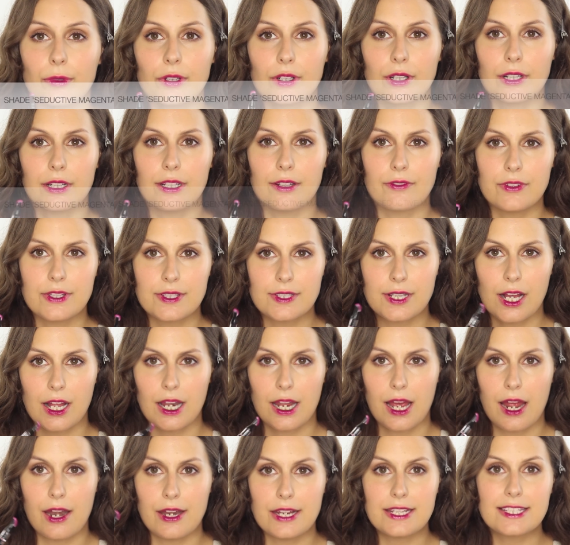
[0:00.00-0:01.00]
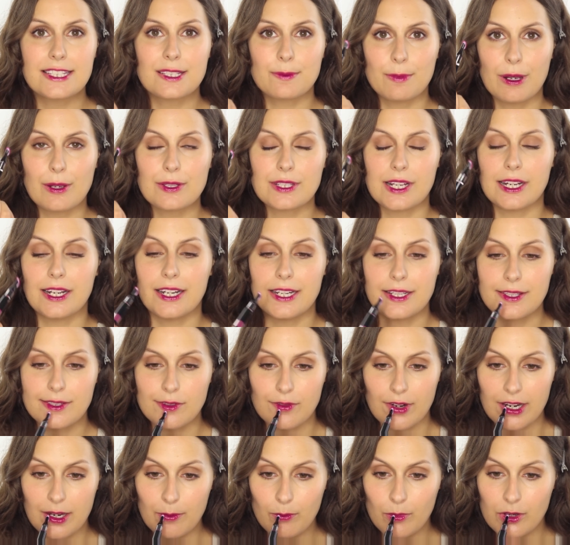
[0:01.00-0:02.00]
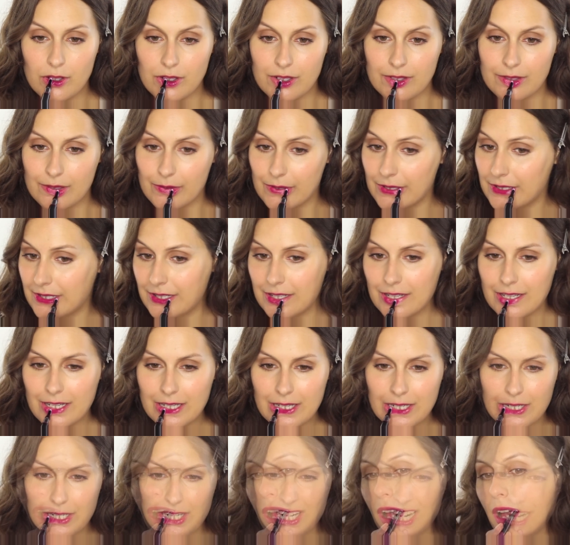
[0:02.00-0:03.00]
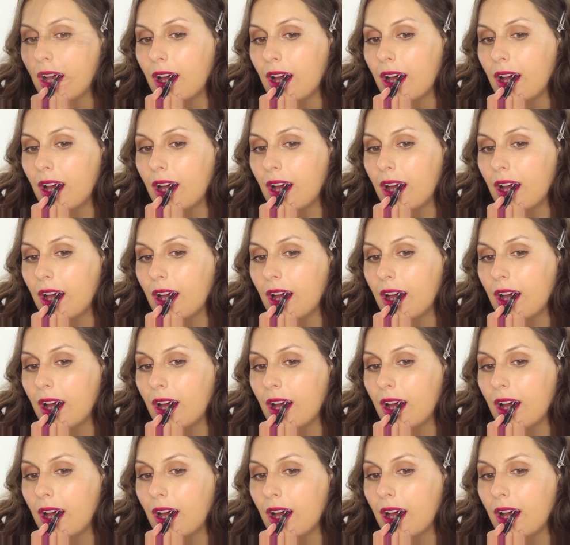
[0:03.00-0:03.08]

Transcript: Oh I love this colour. And it smells like ice cream, which is always good.